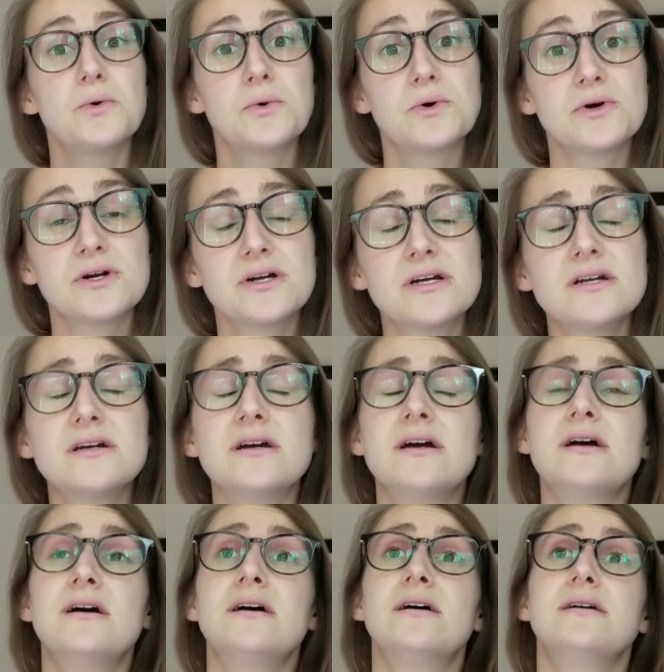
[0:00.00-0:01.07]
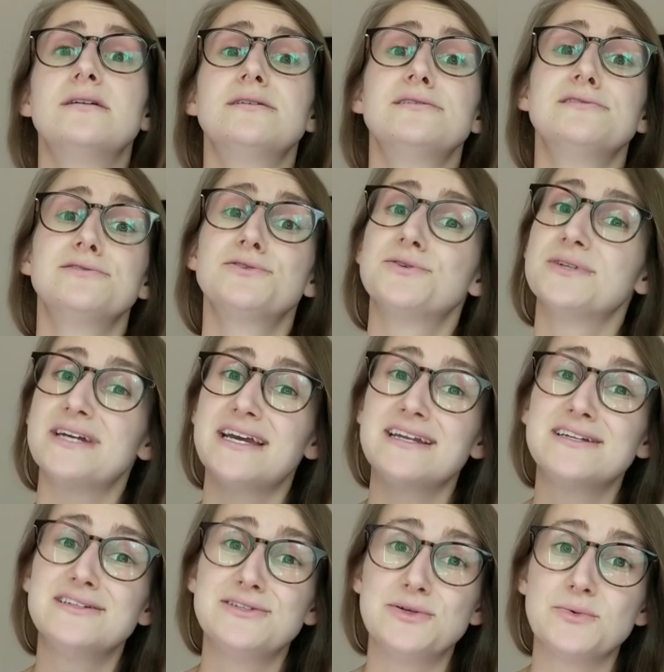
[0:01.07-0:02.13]
or
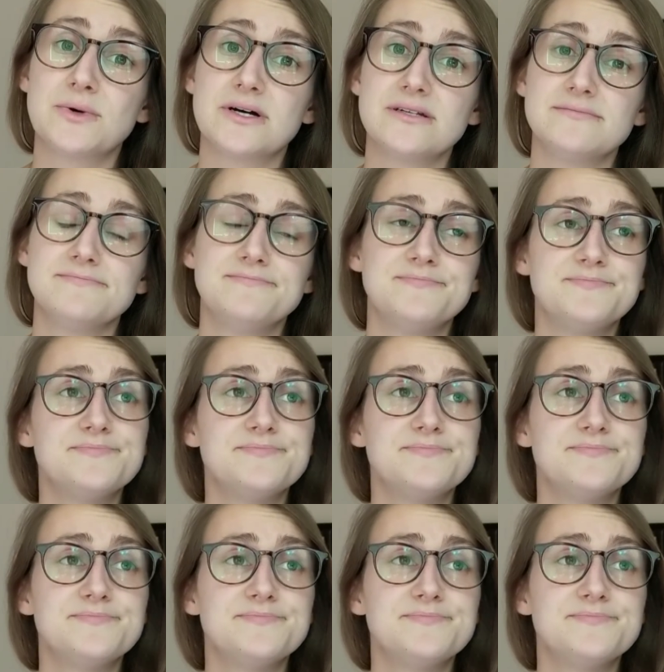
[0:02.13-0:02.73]
create a new one.